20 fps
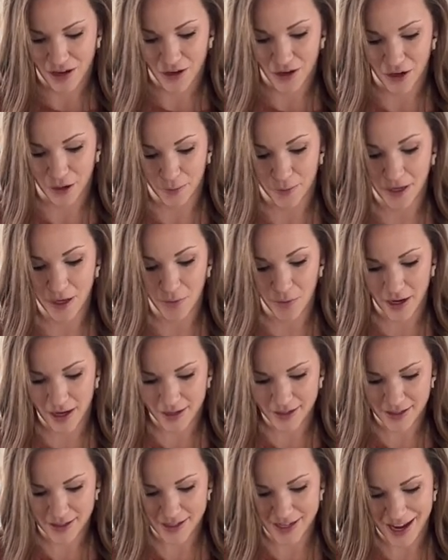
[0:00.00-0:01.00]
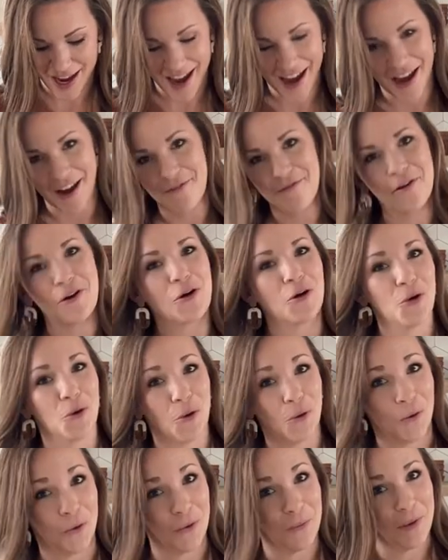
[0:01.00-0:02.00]
Nobody wants to have
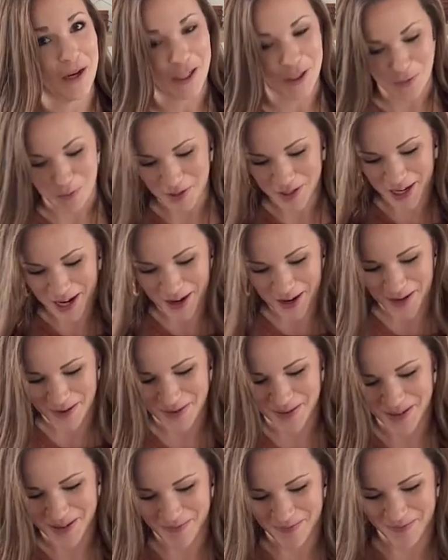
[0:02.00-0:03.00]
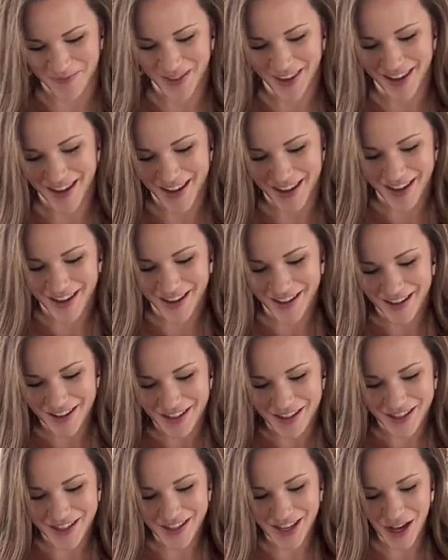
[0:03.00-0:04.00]
cold mashed potatoes.
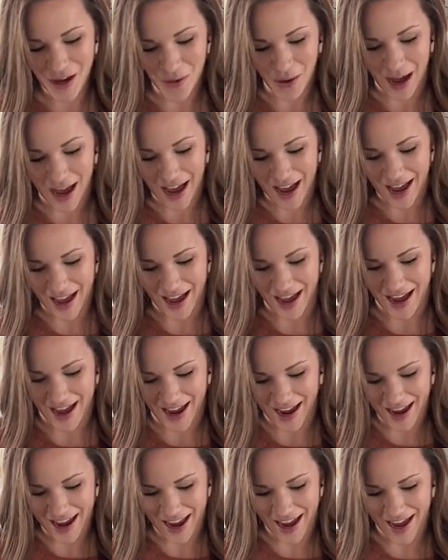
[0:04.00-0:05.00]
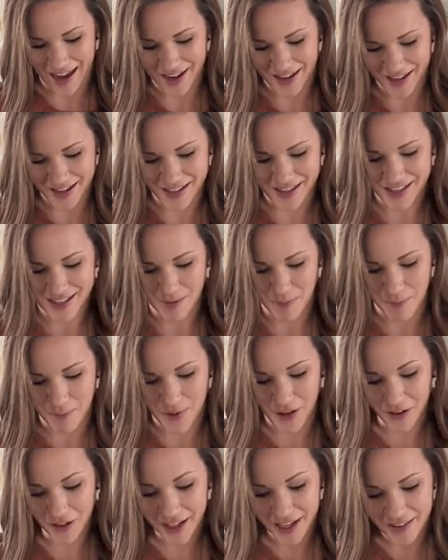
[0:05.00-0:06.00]
So, I added some
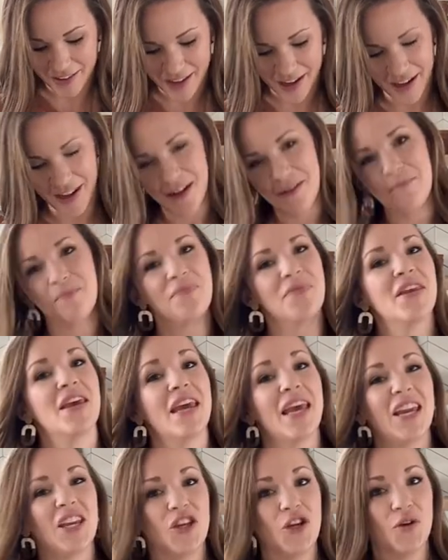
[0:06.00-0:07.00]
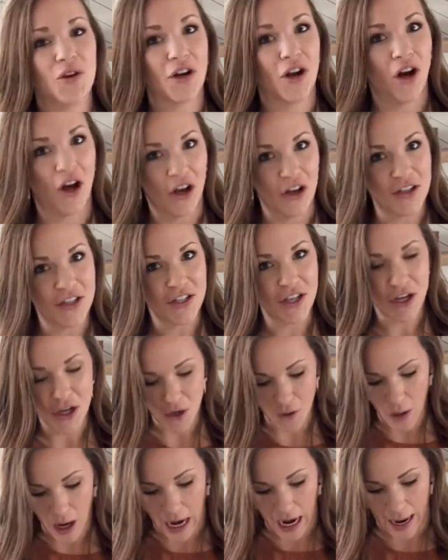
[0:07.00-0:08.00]
milk in there. You can
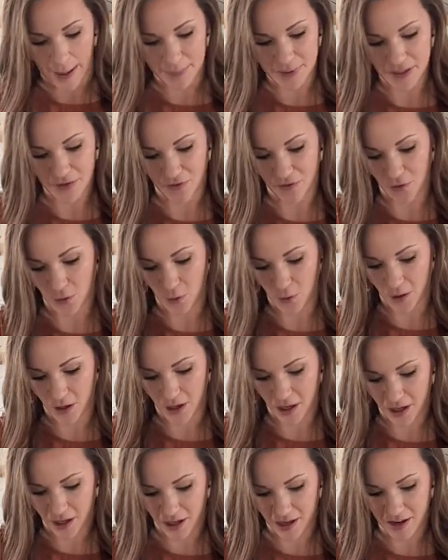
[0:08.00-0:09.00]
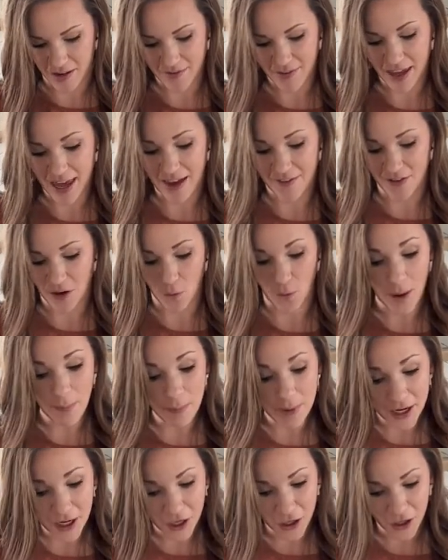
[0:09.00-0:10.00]
also opt for heavy
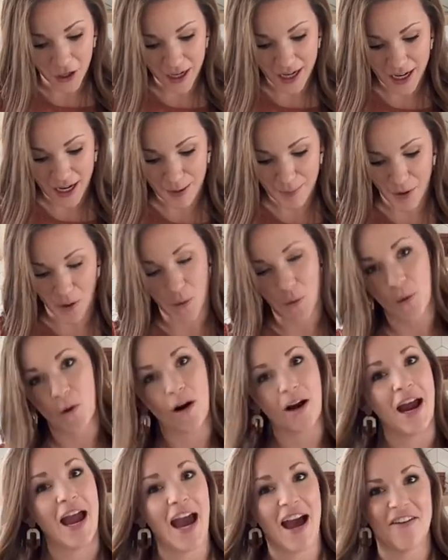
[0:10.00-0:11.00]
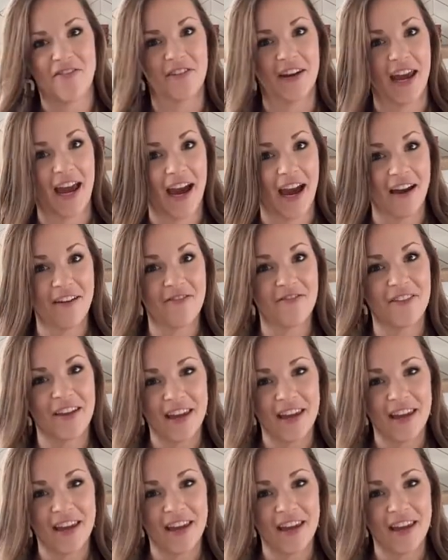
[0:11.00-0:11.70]
whipping cream or half and half.